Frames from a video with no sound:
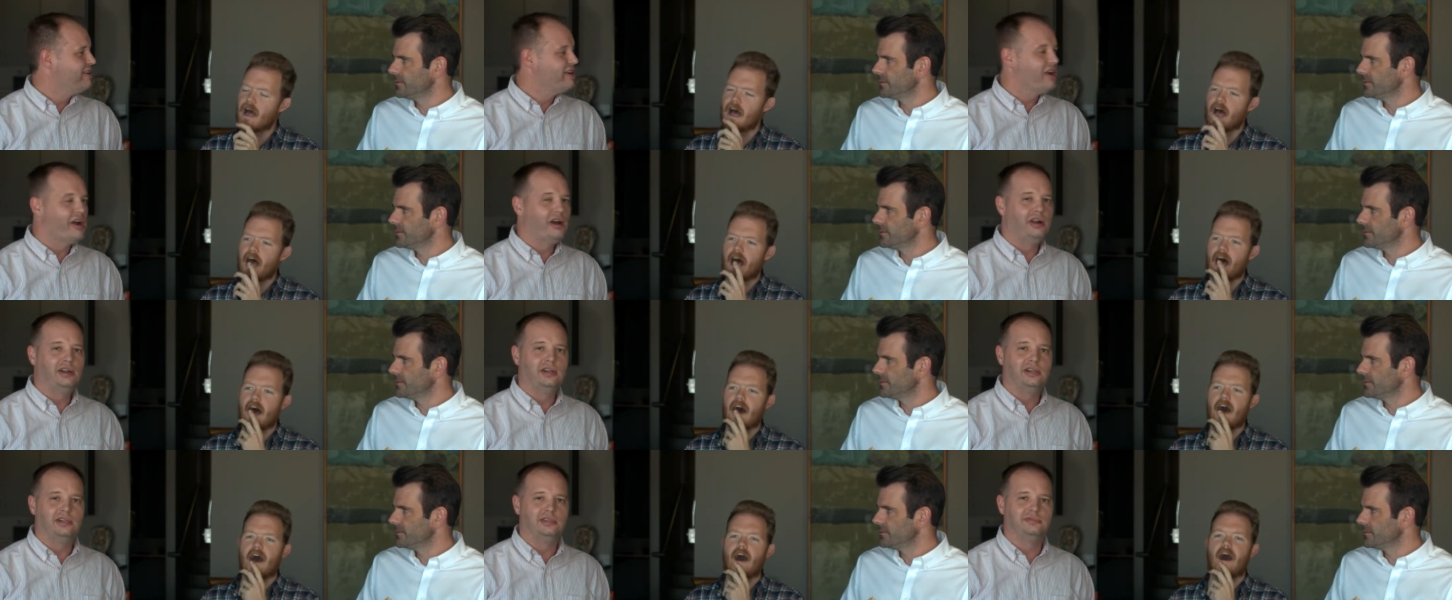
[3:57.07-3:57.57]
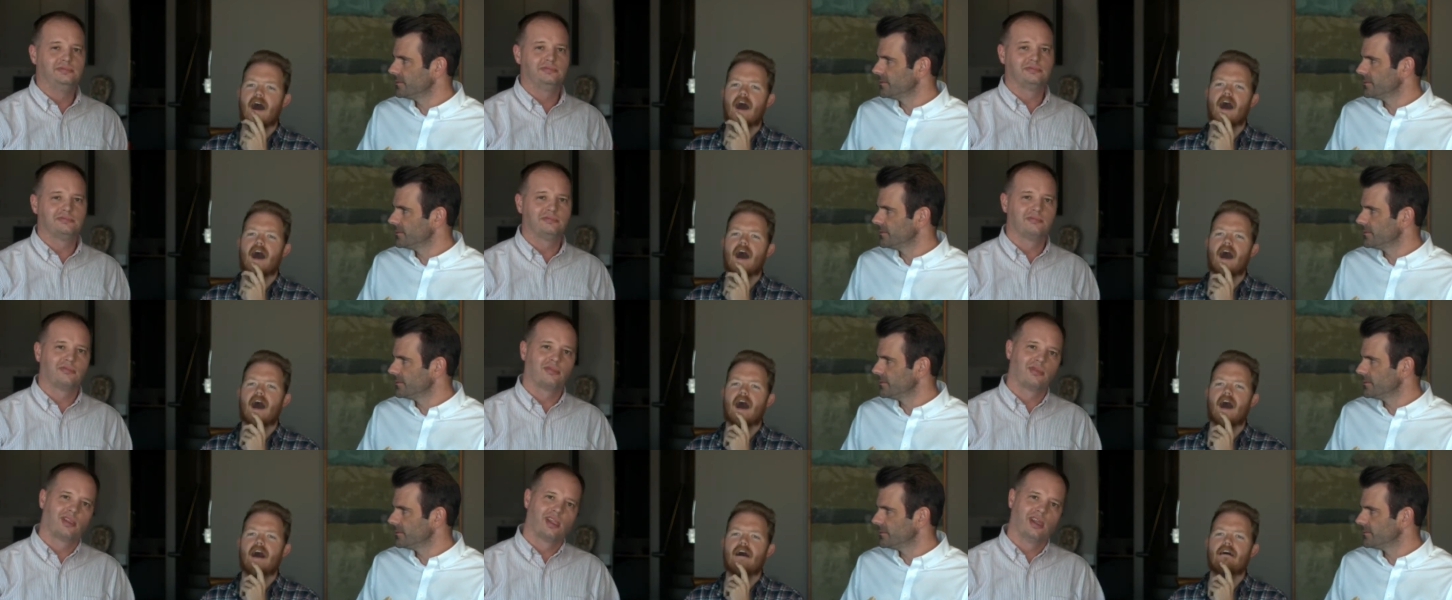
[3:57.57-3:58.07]
Speaker 1: Um,
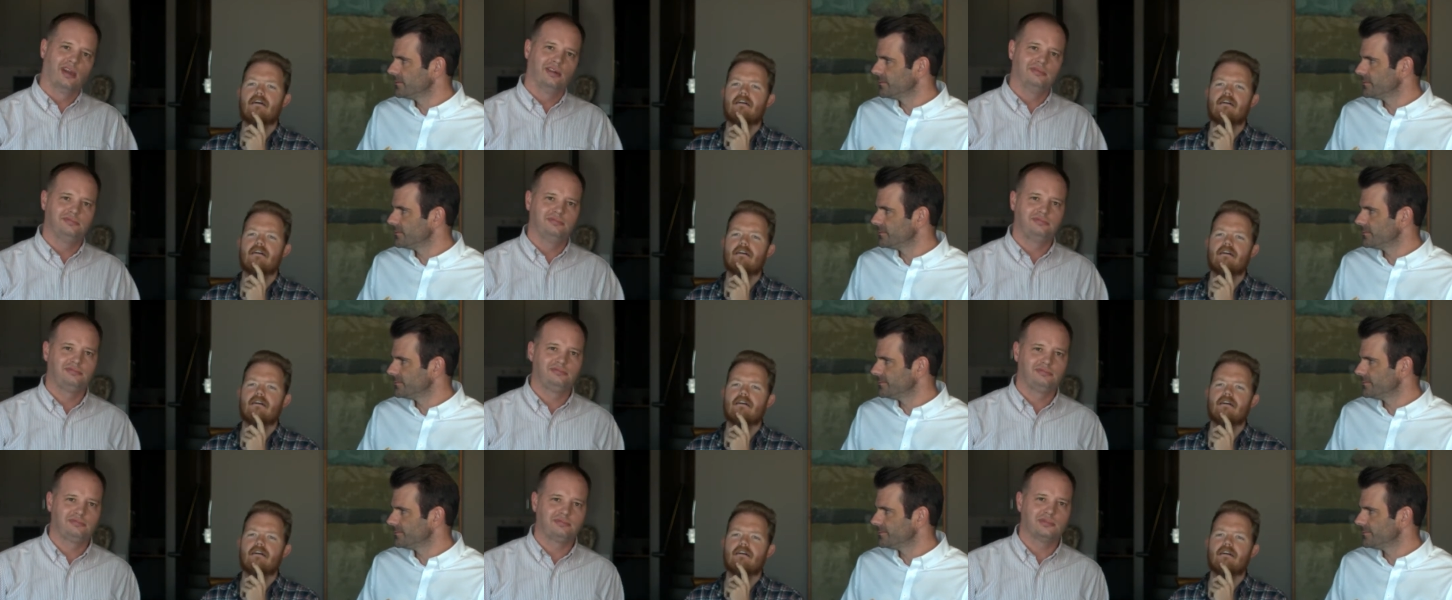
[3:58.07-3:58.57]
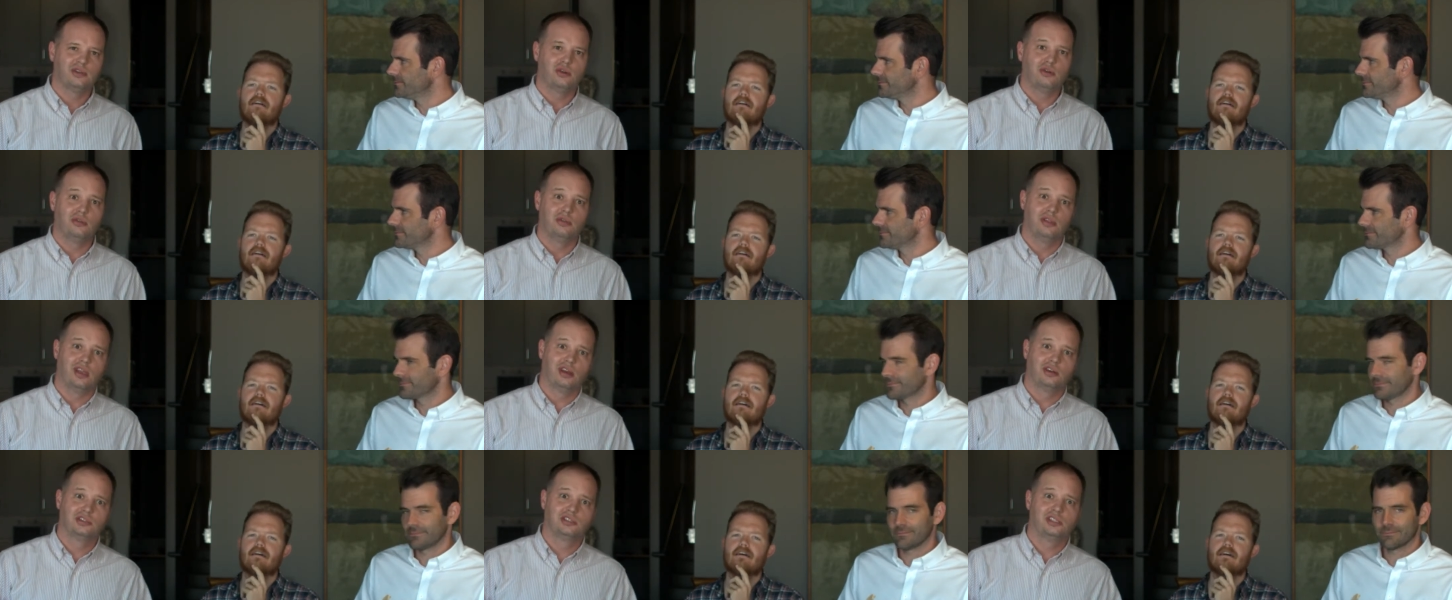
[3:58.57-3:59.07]
uh, on
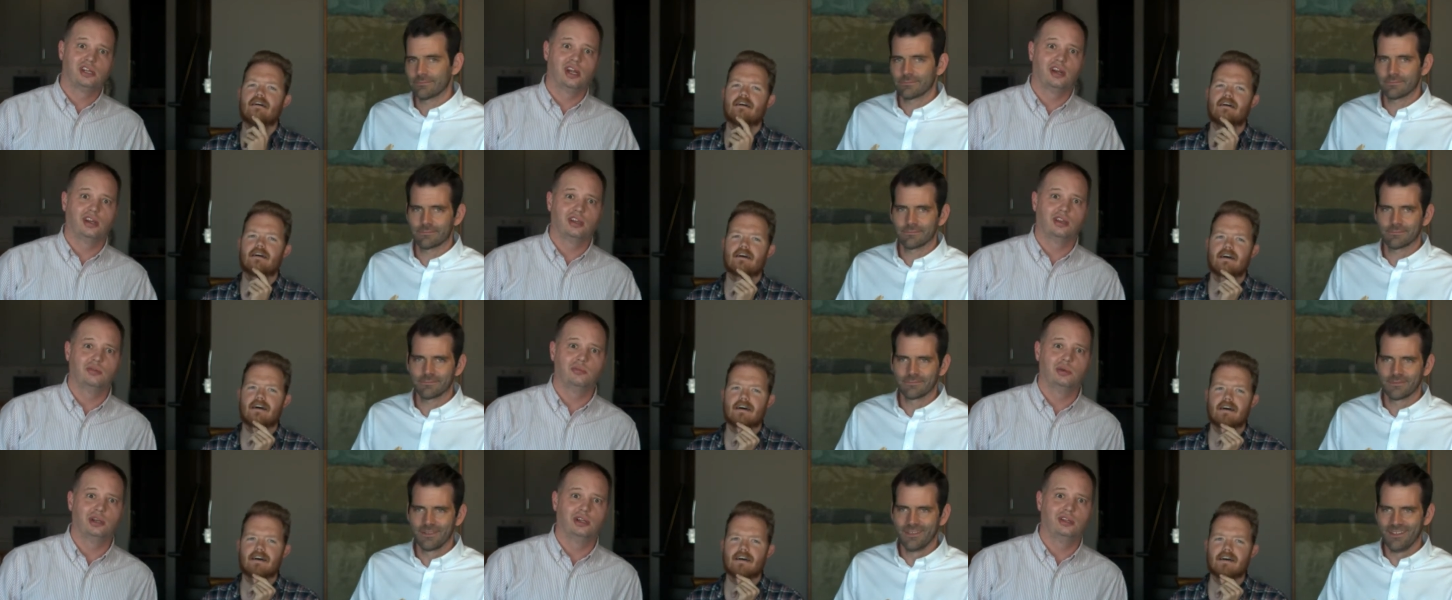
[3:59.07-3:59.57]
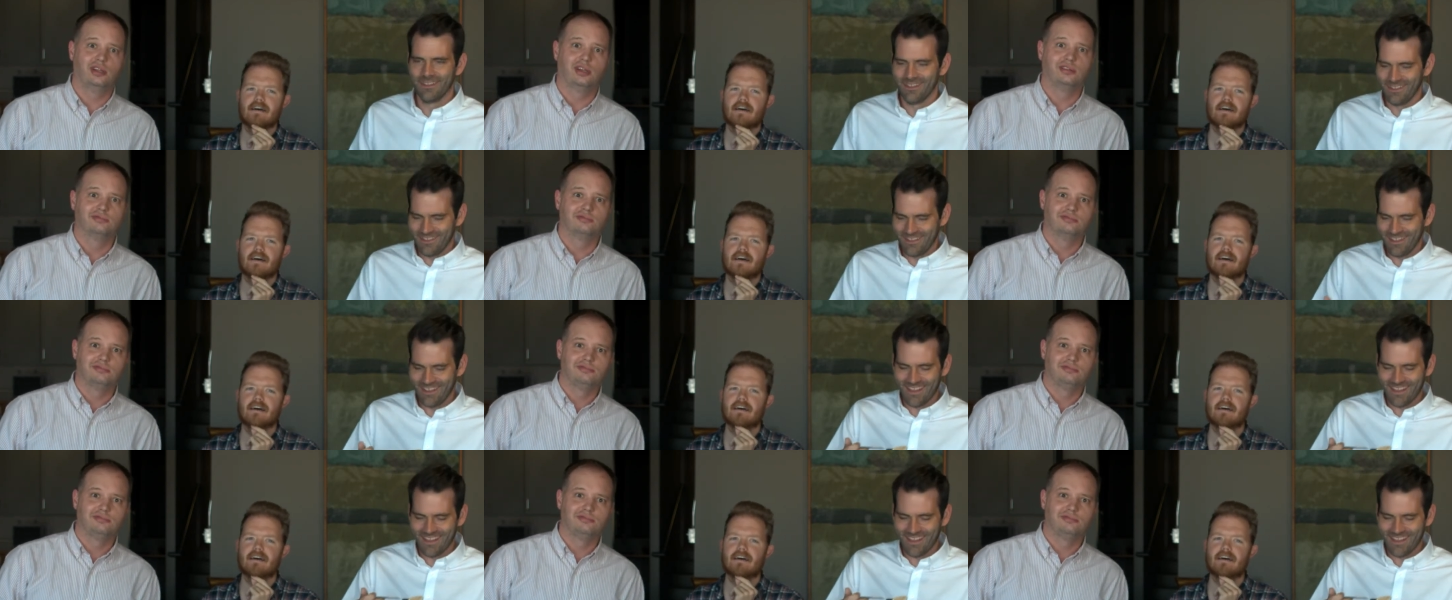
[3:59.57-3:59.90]
their side of the building.